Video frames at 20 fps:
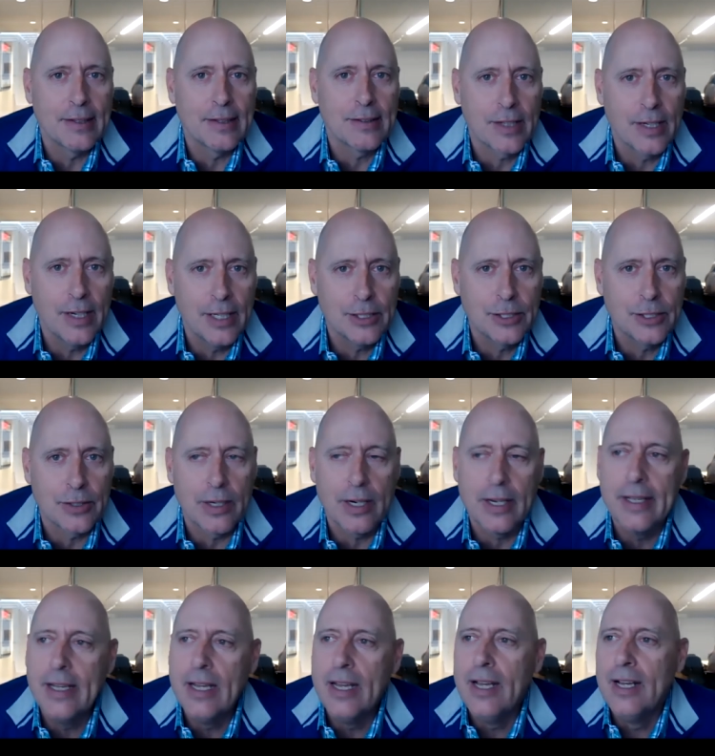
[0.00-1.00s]
this
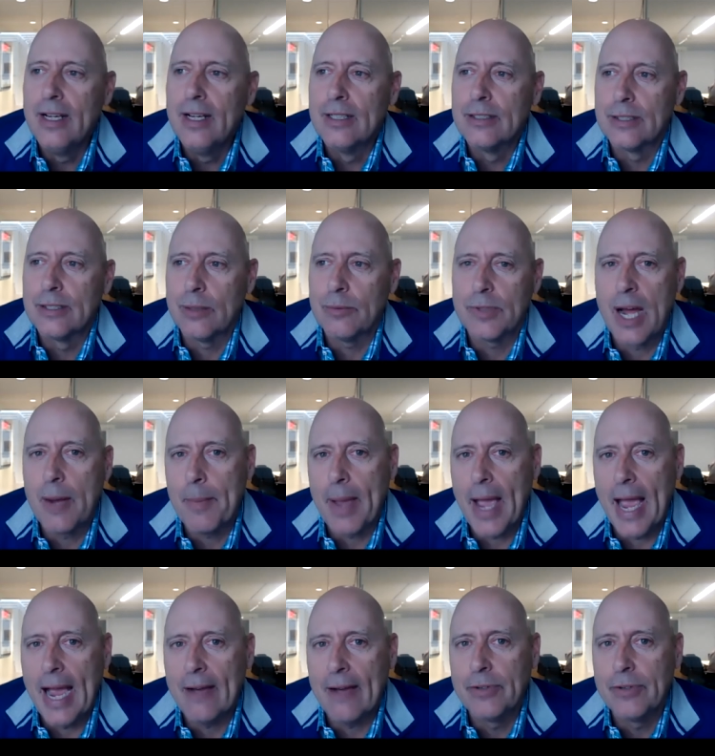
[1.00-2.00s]
country sometime
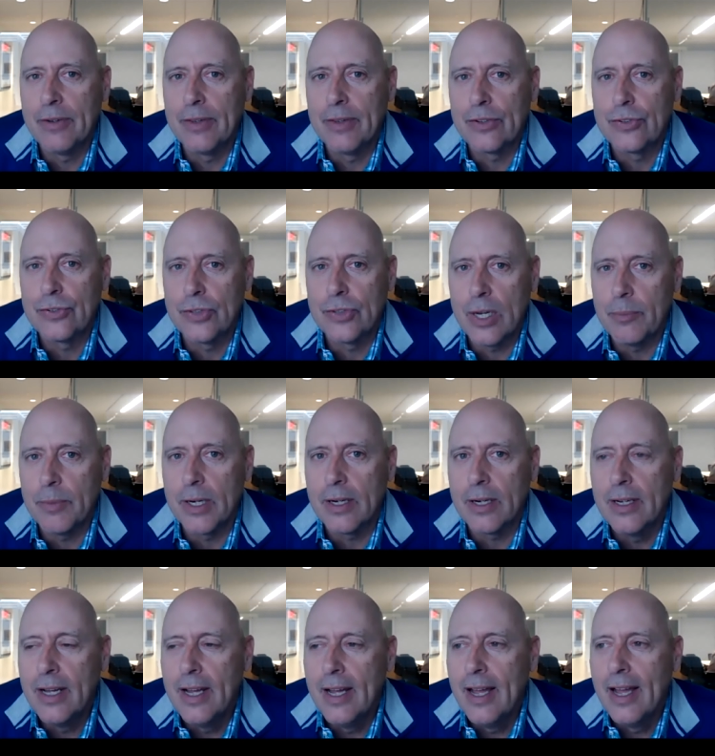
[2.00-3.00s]
after this
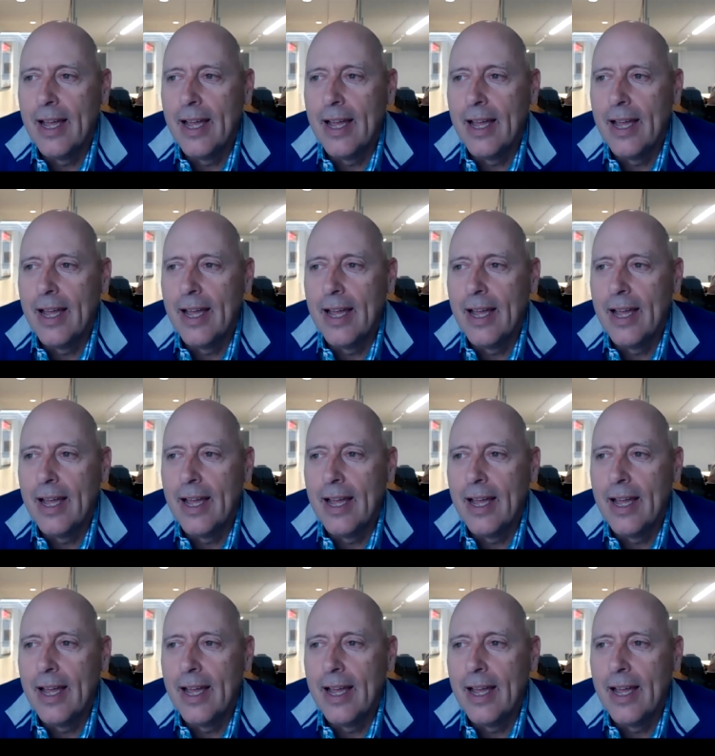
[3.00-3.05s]
summer.